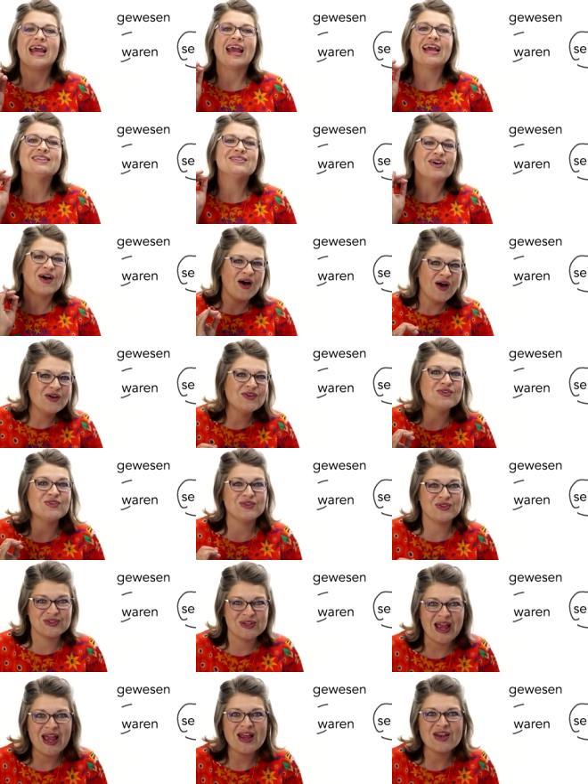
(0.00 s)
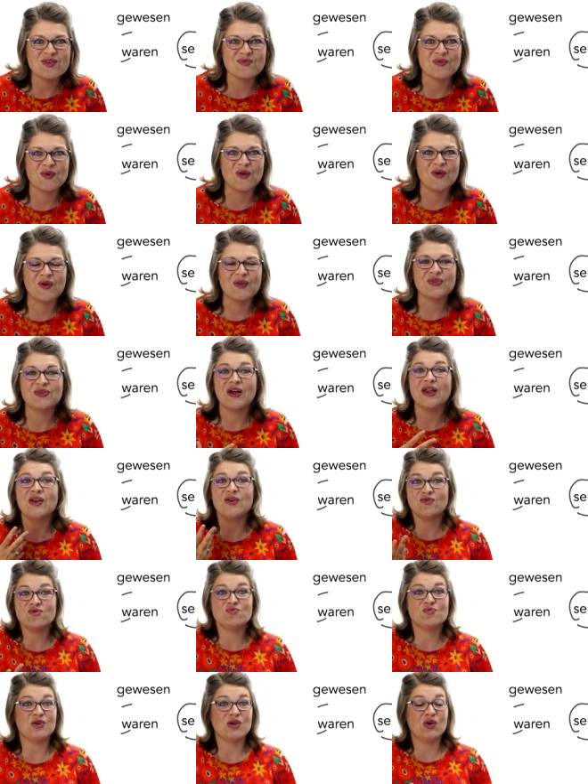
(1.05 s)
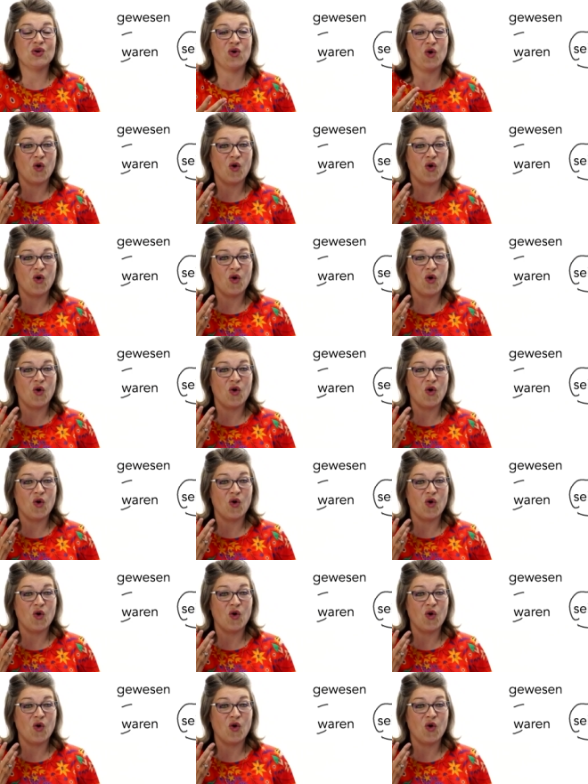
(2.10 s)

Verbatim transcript: It's understandable that it would be